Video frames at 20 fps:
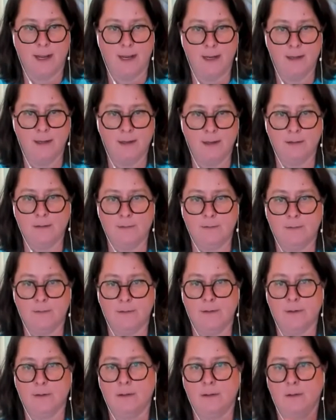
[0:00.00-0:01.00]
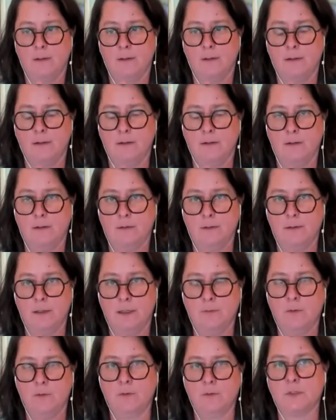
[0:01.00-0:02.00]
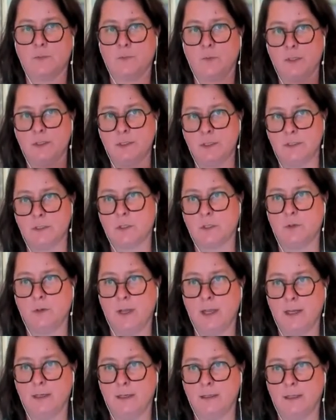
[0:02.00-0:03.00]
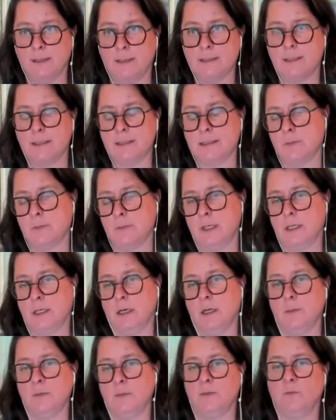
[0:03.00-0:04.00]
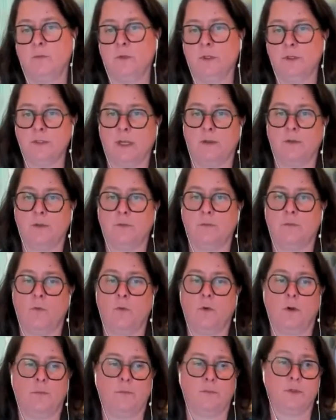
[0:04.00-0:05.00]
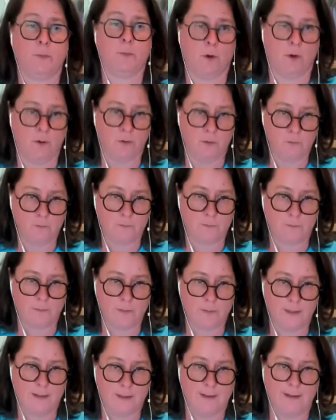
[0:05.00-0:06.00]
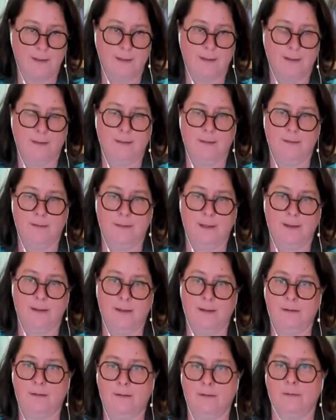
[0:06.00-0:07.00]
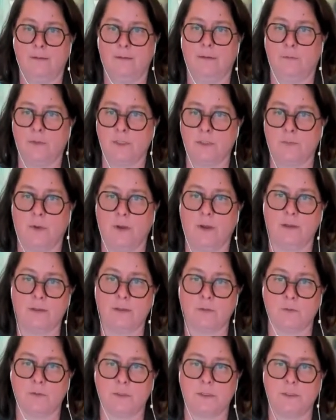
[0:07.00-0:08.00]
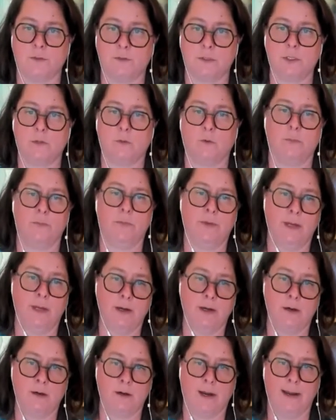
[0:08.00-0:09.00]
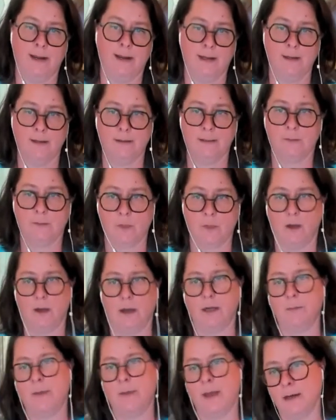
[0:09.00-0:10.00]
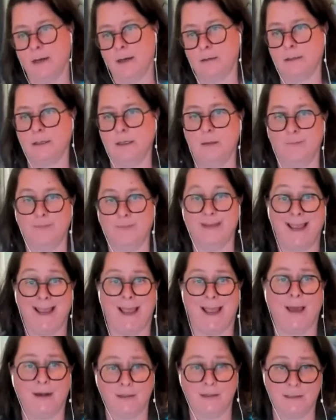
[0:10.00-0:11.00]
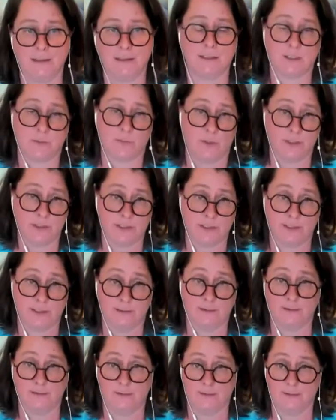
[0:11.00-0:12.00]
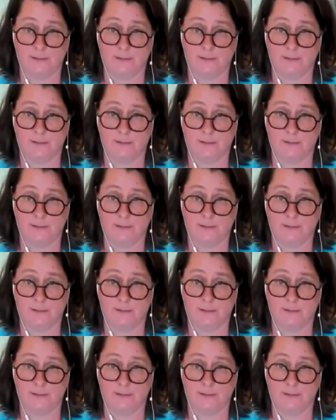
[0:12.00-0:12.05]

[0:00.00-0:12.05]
and even though the spreadsheet's created, let's say somebody comes and fills out the form tomorrow, then the response will still show up there, and it will automatically be added to the spreadsheet.